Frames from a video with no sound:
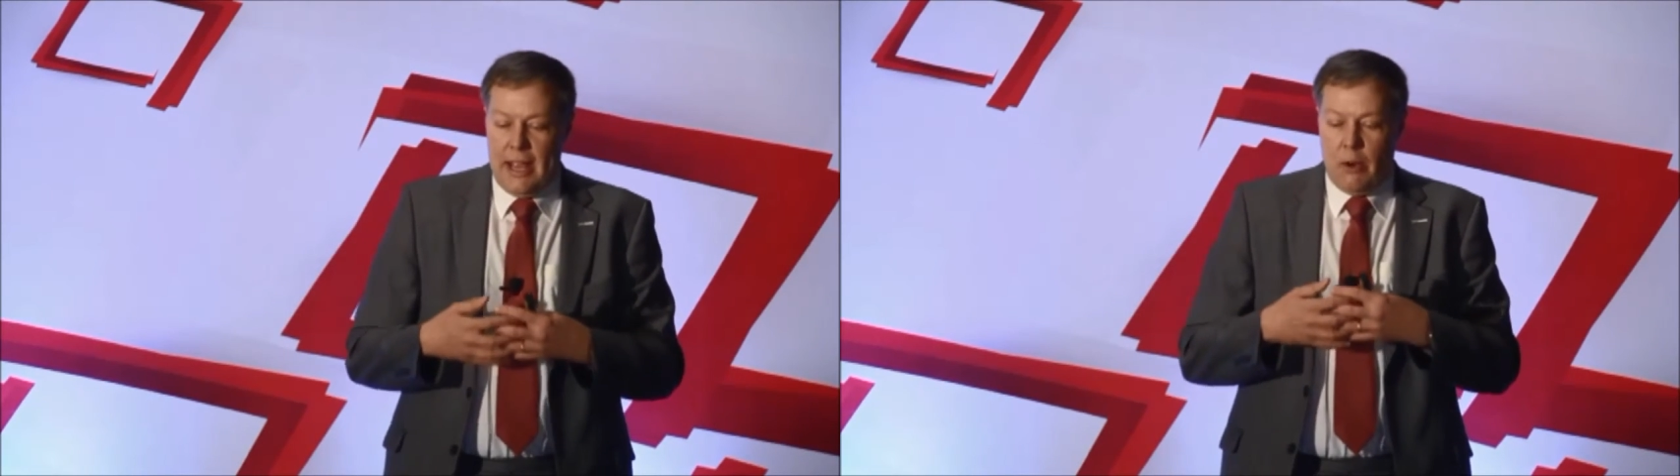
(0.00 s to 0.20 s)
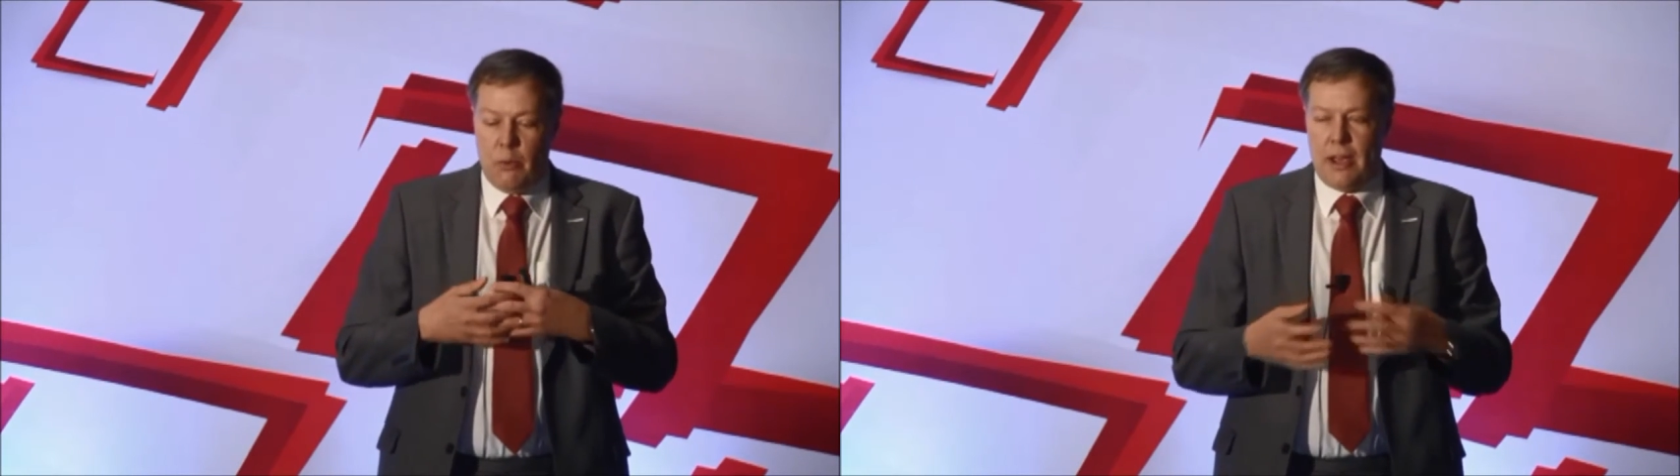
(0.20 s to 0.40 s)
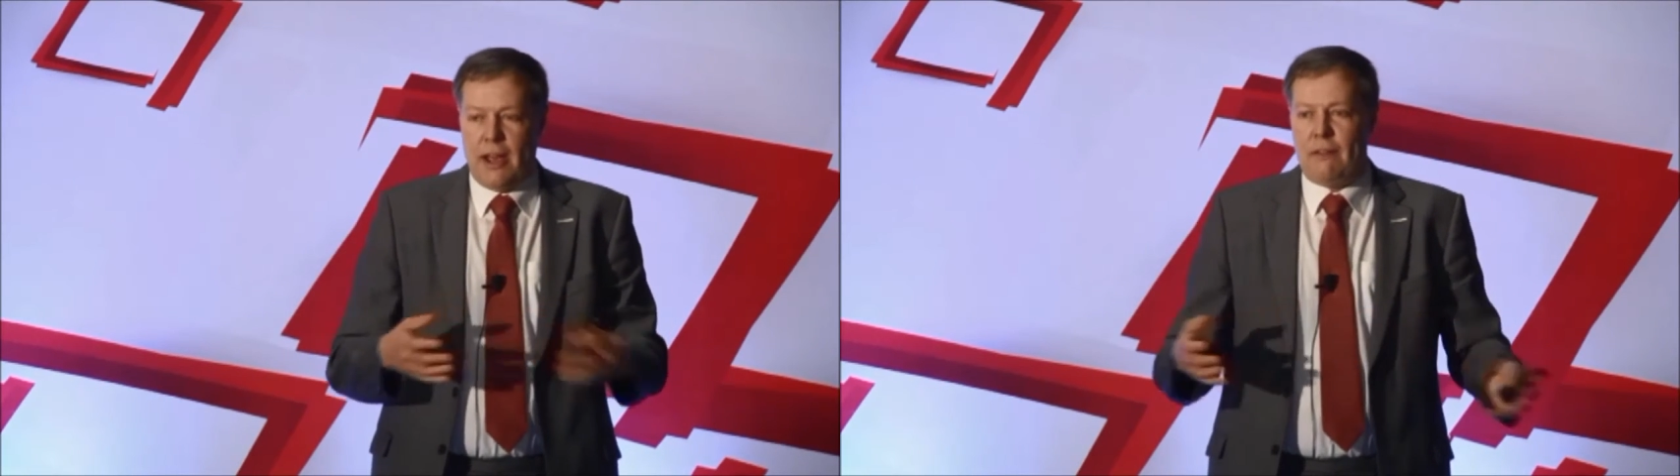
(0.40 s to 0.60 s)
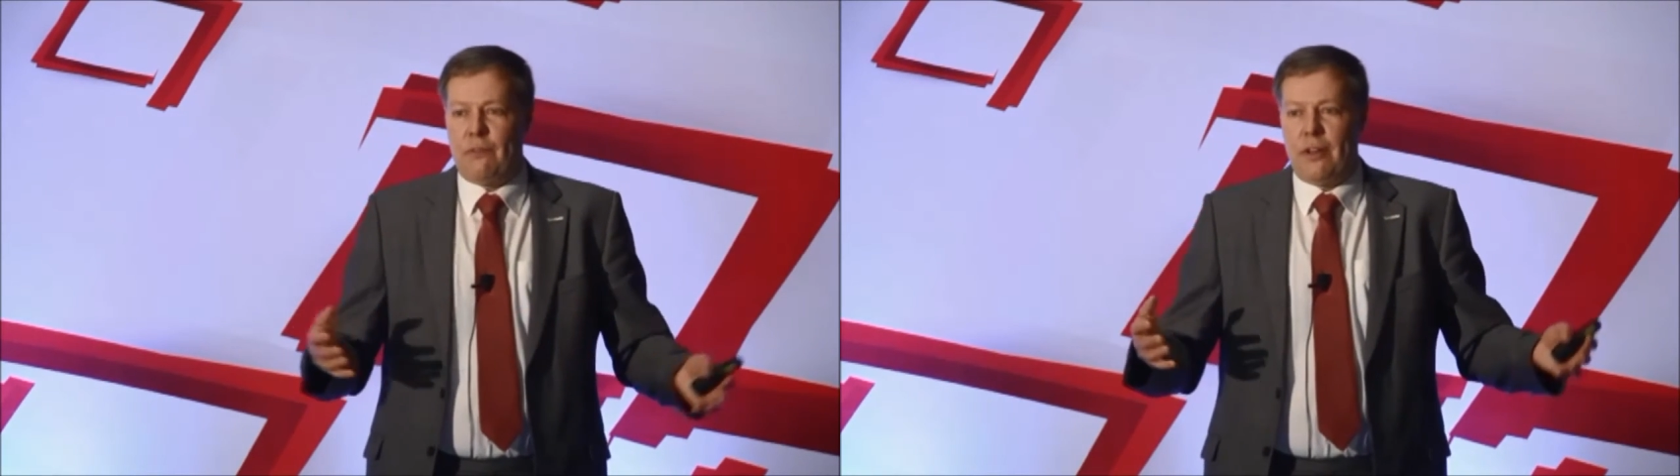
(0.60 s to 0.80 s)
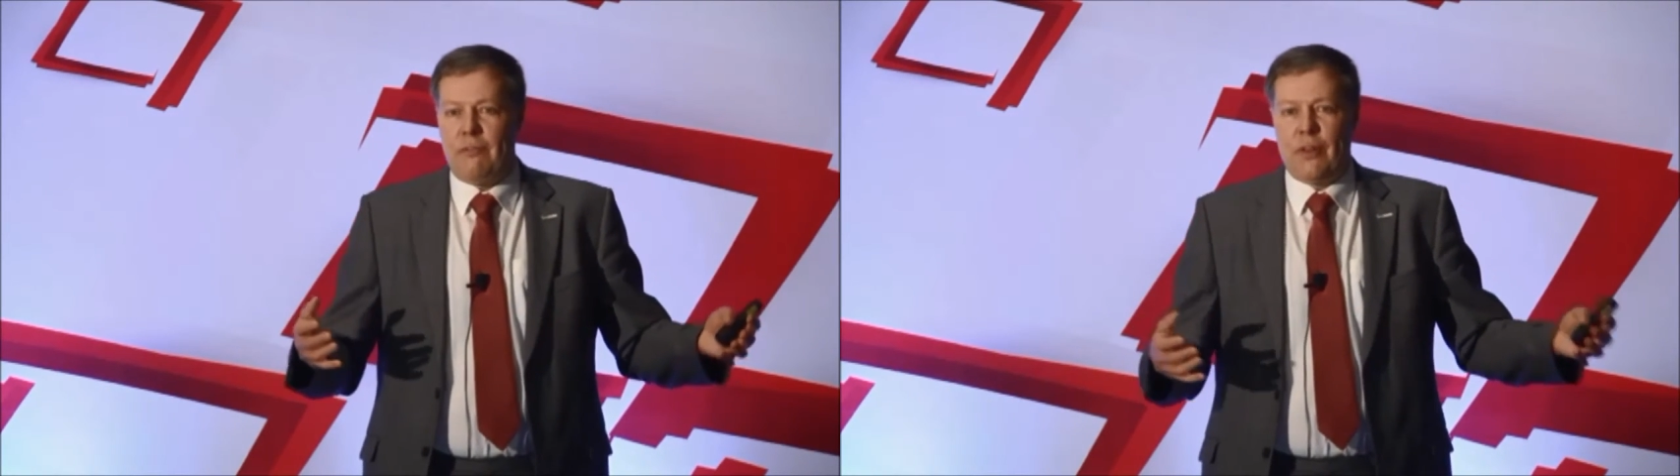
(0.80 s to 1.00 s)
and we have
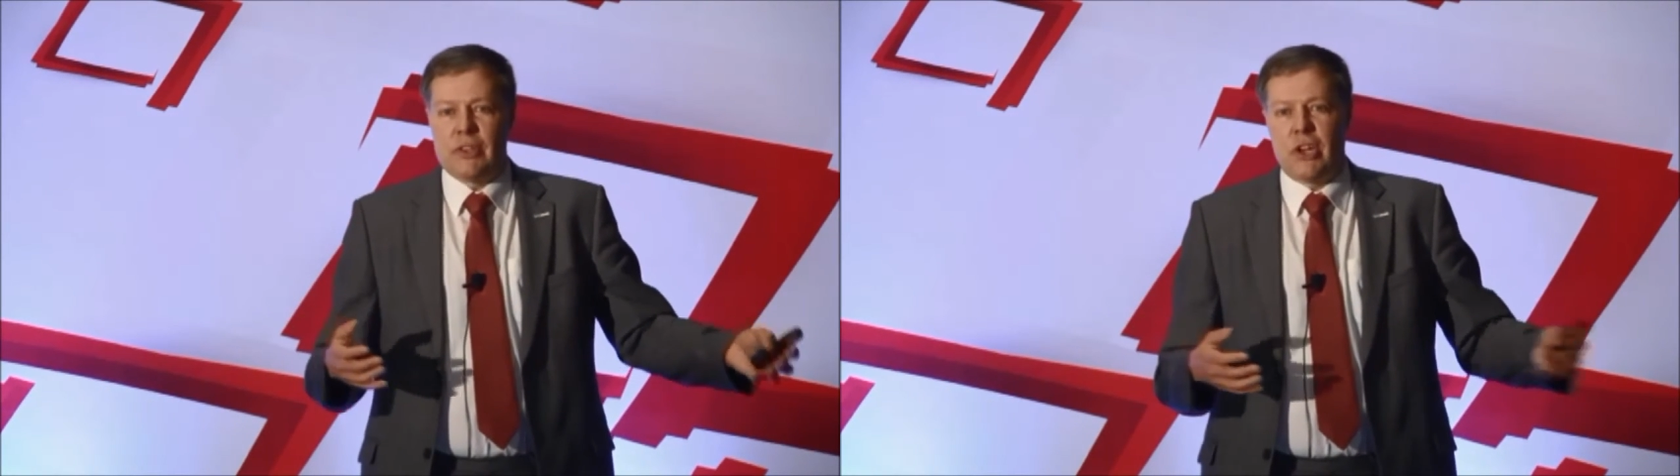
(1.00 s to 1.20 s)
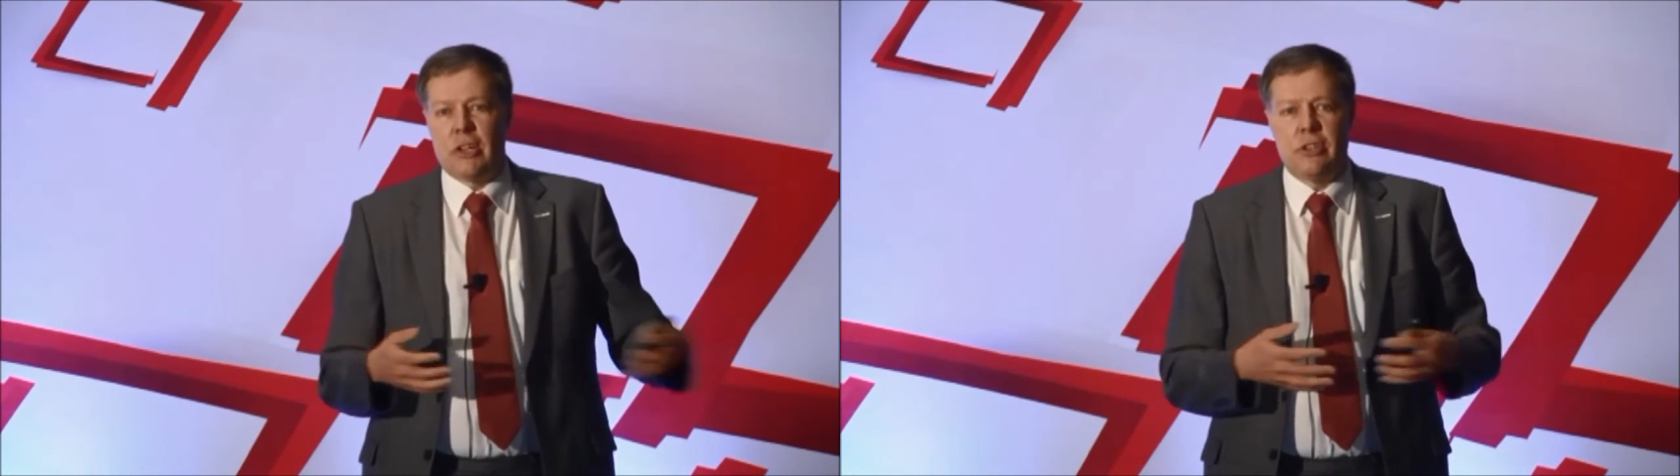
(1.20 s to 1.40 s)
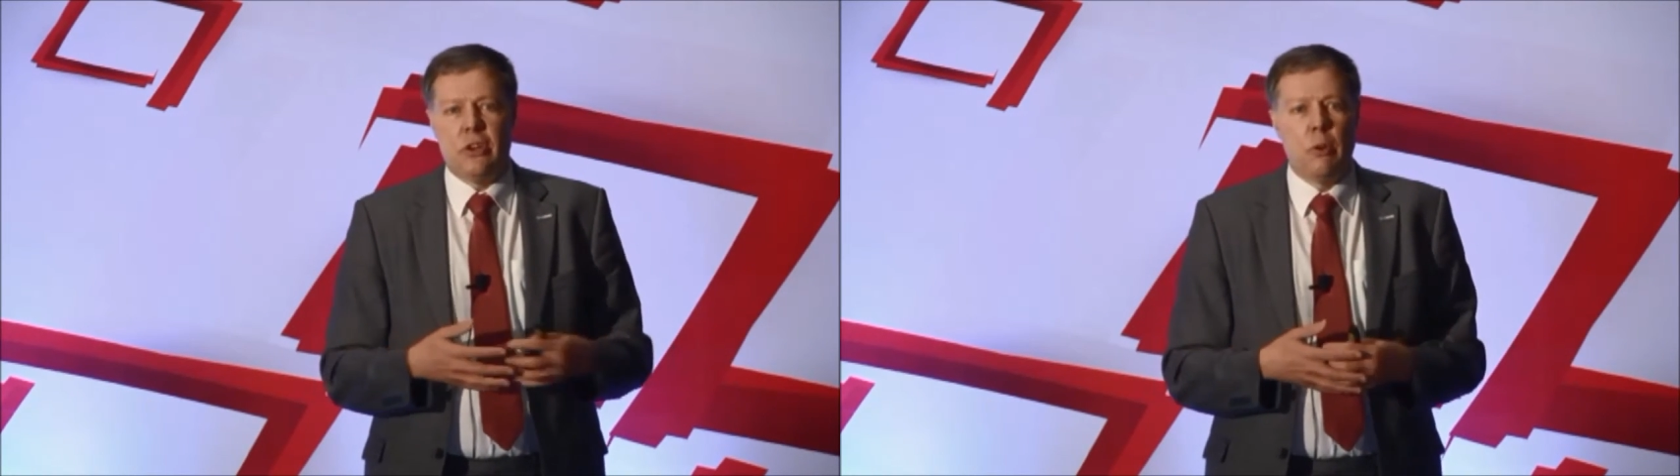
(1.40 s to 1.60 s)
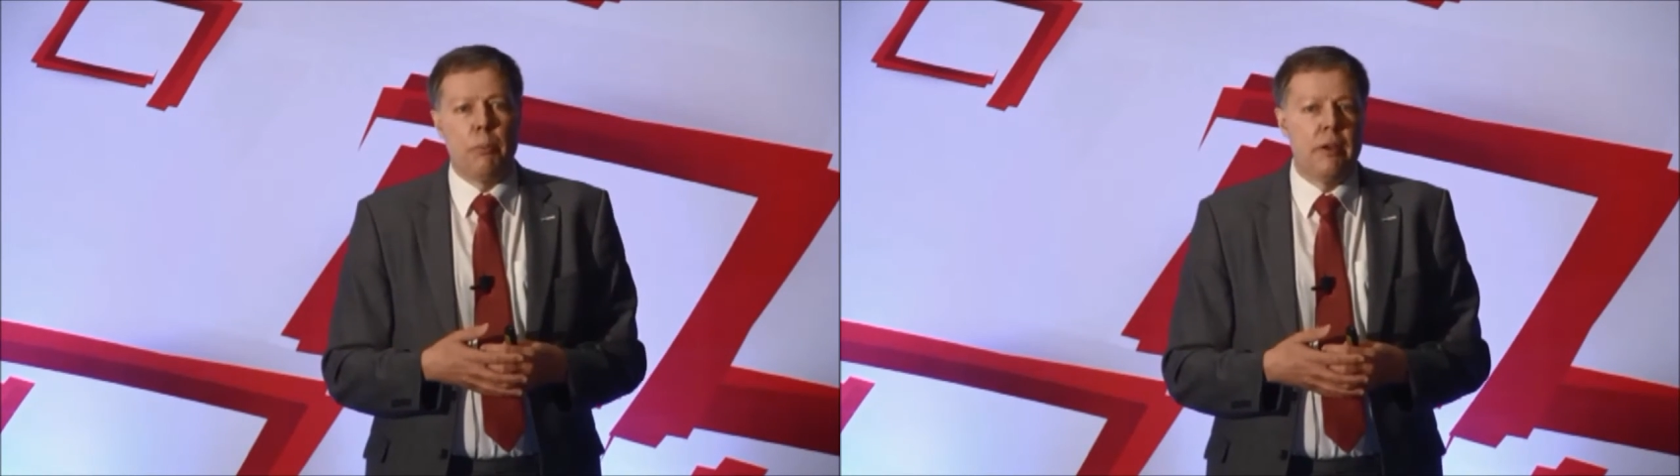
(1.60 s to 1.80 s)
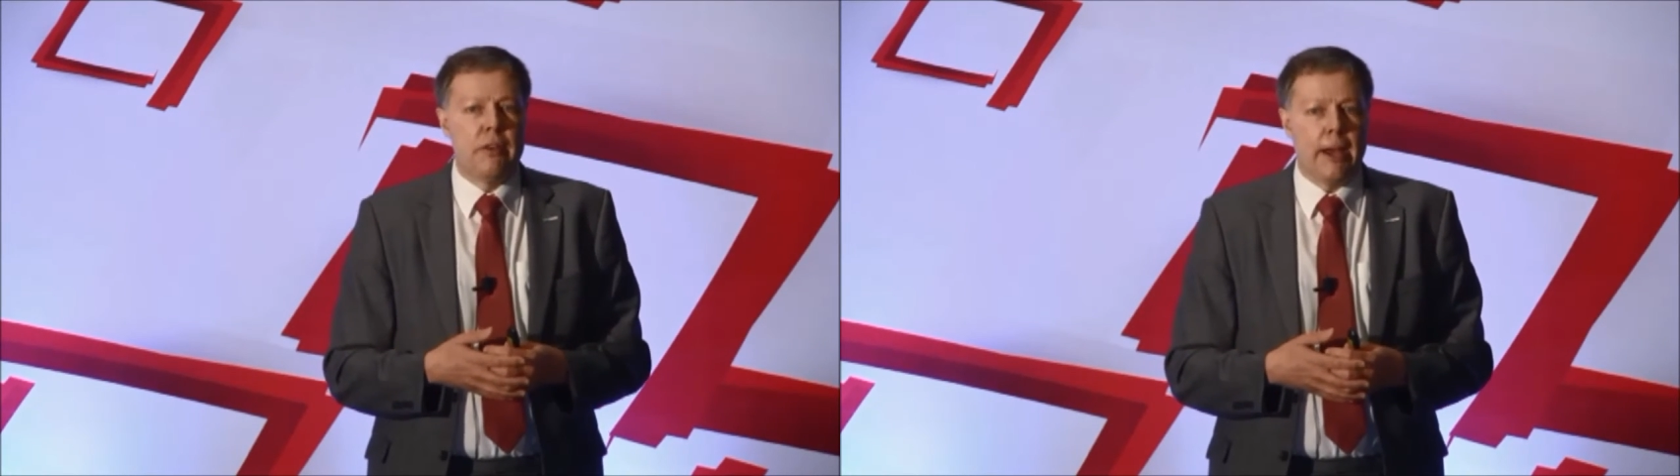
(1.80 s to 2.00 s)
a fantastic
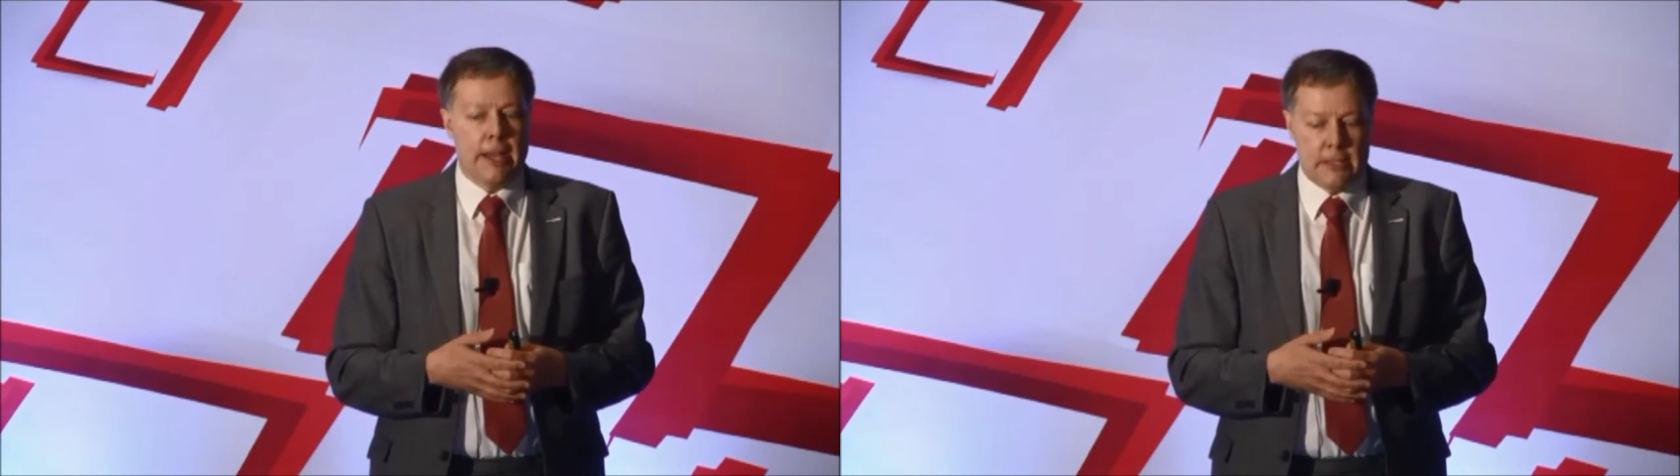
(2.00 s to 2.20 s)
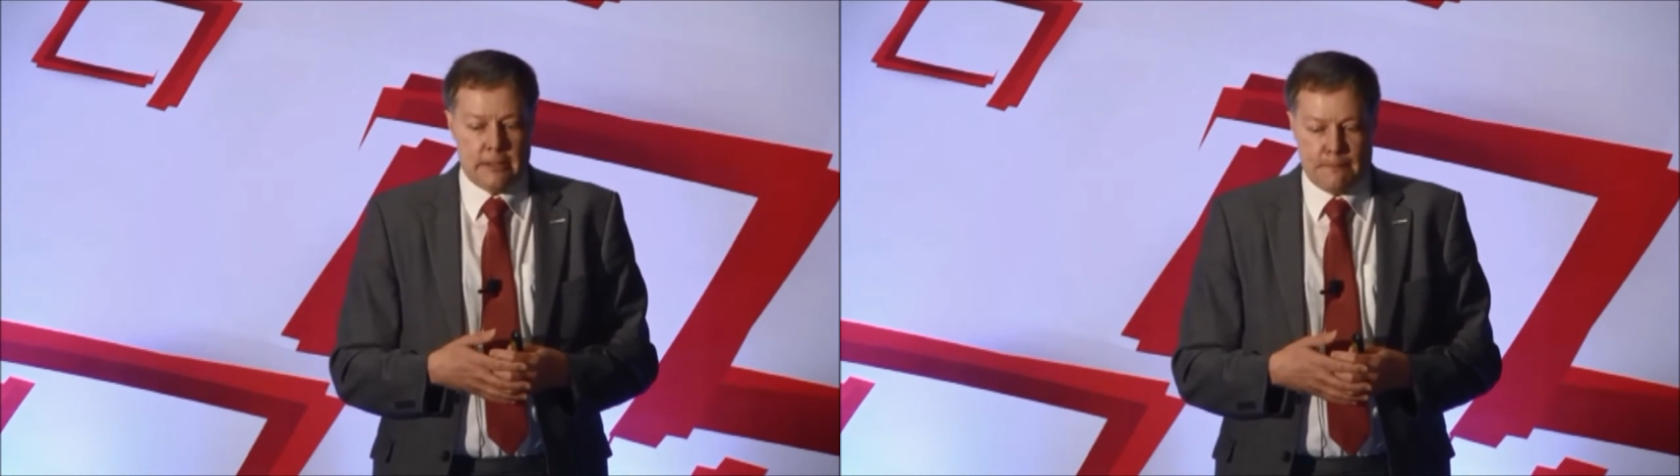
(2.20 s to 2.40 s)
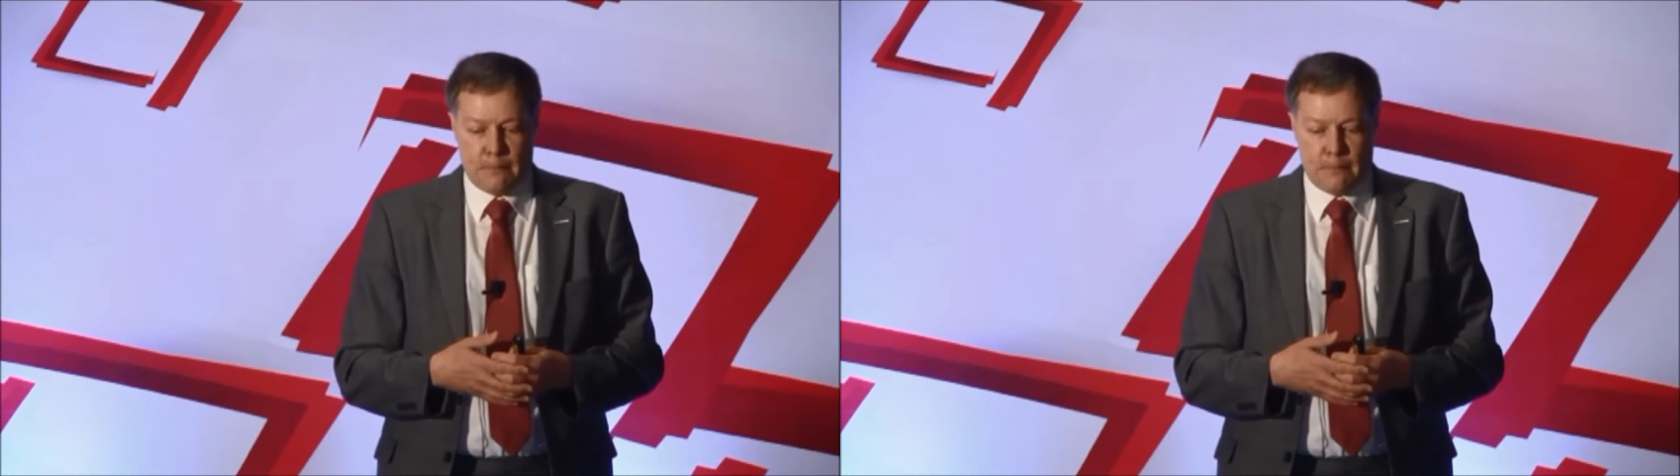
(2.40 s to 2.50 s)
couple of days.